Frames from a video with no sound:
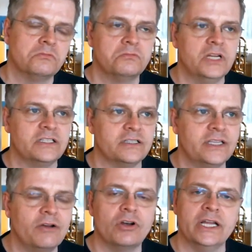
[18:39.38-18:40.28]

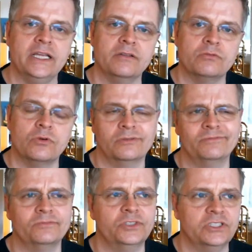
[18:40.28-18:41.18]
necessarily, or
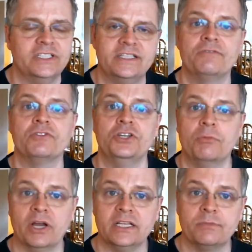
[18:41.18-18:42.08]
that is different than you
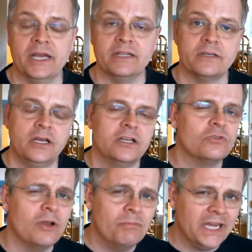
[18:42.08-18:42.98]
might expect. So I
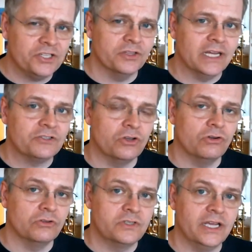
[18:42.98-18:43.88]
imagine that
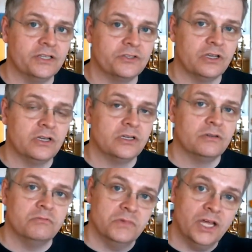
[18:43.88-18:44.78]
song says
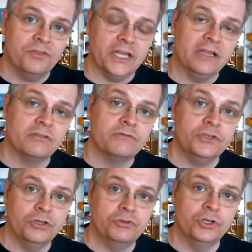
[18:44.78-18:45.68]
nothing for
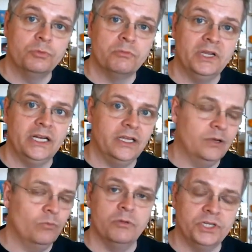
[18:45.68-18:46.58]
YouTube, meaning it
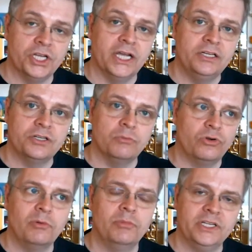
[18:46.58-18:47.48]
won't be changed, and
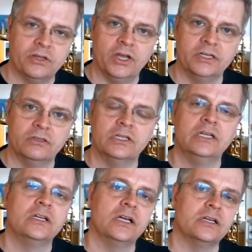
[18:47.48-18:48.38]
probably Tidal
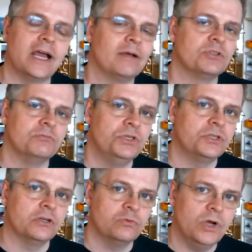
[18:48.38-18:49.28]
and Amazon
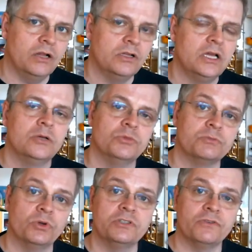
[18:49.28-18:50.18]
Music as well, but
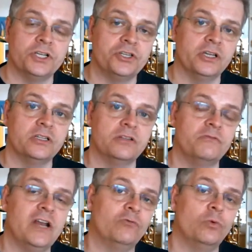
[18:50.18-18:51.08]
Spotify is showing that the
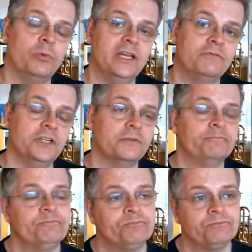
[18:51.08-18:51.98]
level will be lifted.
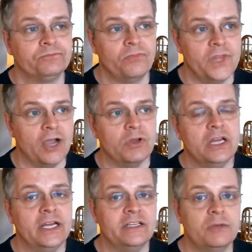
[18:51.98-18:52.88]
Now,
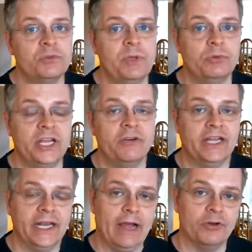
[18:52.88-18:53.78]
in terms of people hearing
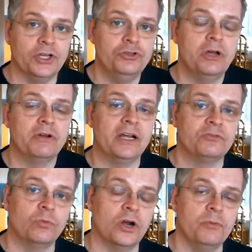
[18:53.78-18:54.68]
it louder, you don't have to
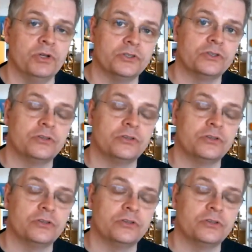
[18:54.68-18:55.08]
worry because